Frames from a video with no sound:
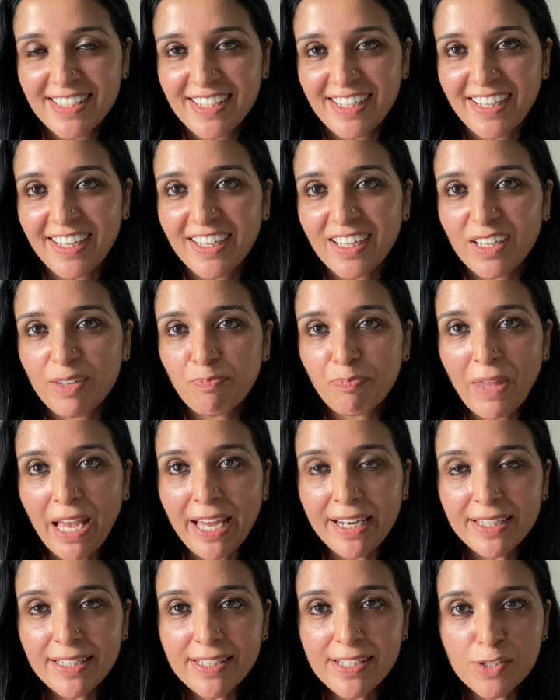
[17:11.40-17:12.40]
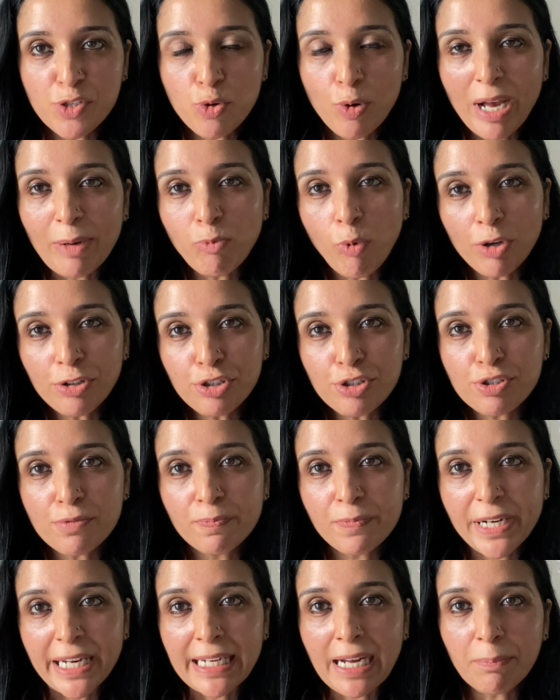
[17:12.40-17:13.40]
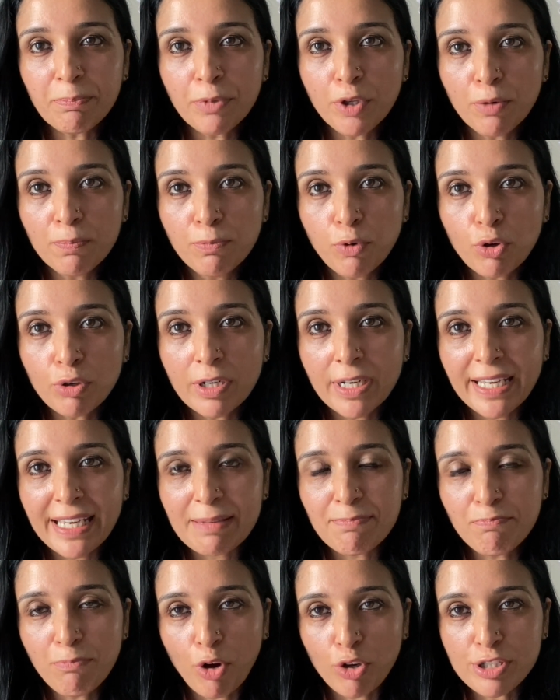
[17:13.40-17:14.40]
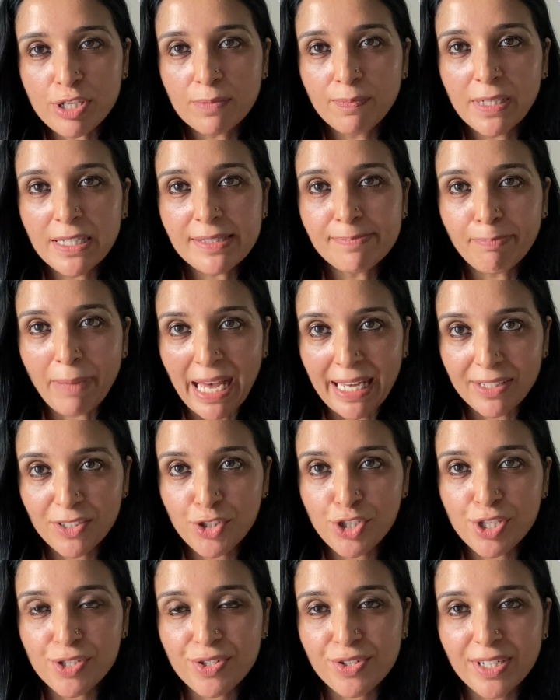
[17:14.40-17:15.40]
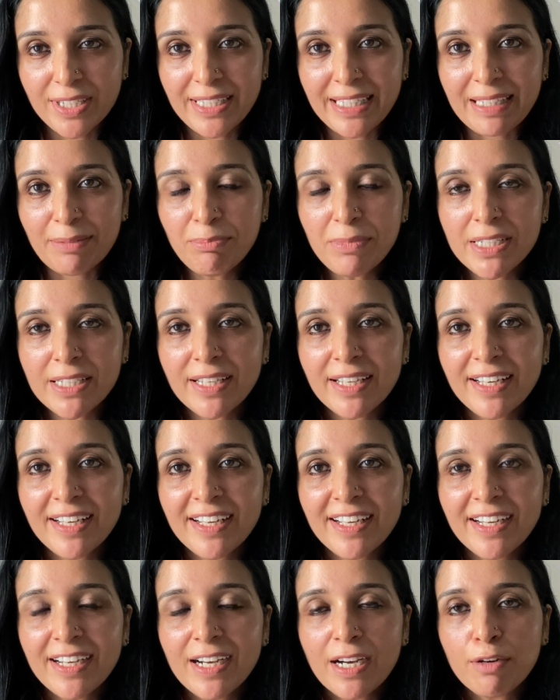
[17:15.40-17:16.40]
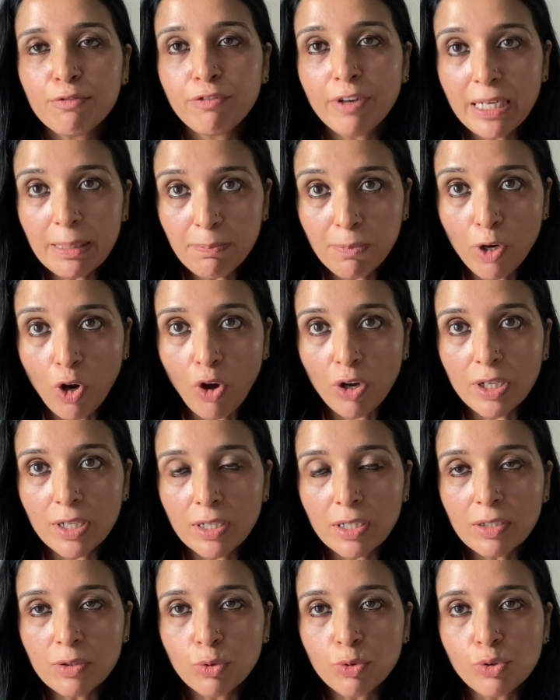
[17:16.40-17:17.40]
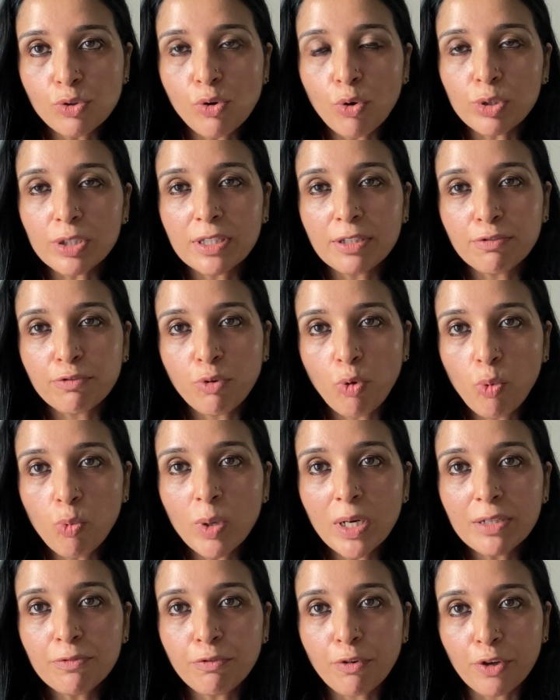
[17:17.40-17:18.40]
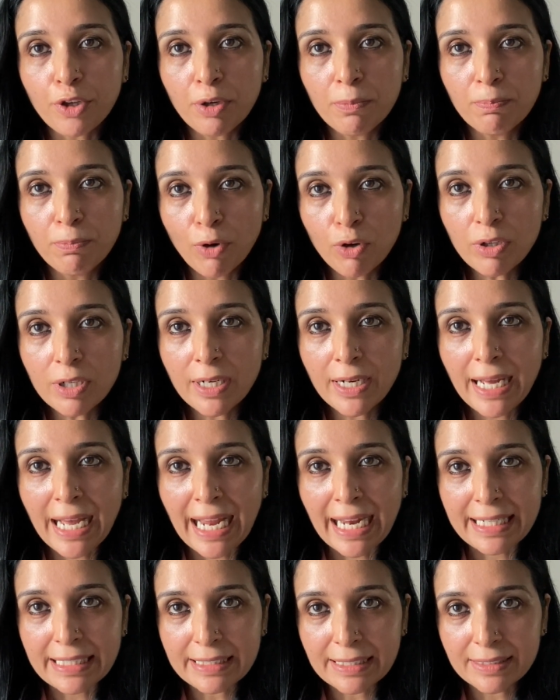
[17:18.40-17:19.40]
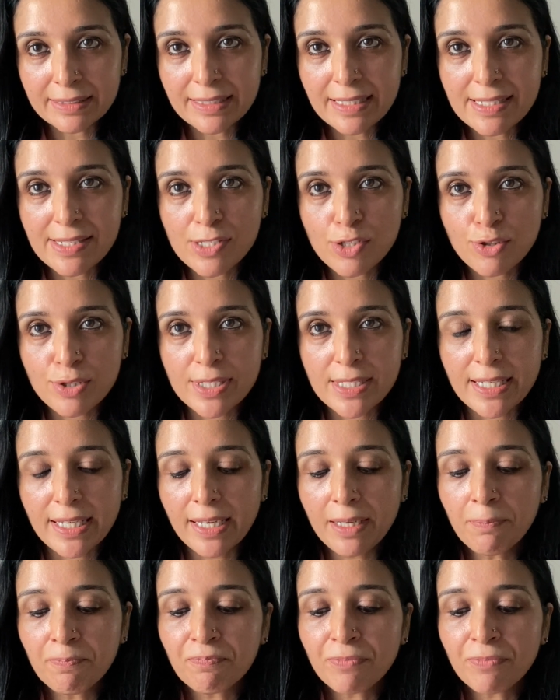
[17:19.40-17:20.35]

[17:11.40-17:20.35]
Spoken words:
And so I wanted to bring up your book, Impossible Marriages Redeemed. Philip Lawler, who wrote the foreword for your book, had this to say: